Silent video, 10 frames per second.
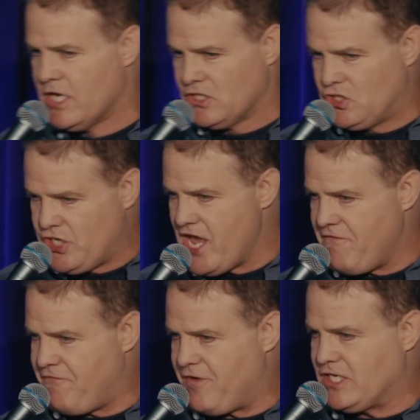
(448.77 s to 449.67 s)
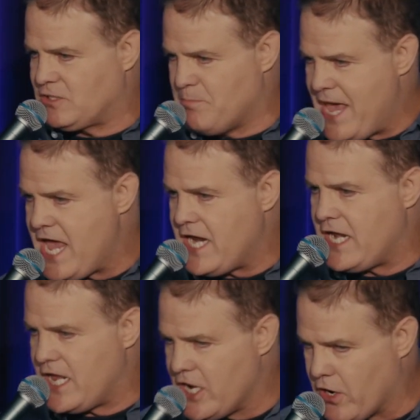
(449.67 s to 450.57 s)
Jif is
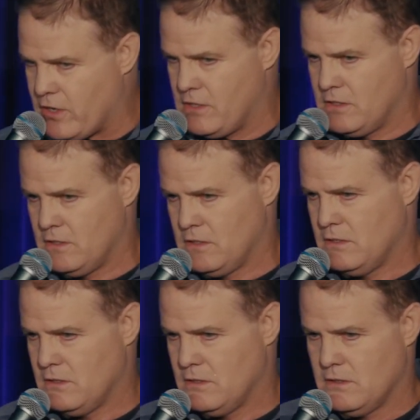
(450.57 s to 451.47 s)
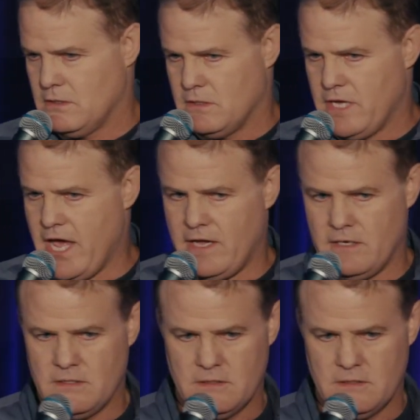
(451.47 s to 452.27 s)
made here. Yeah.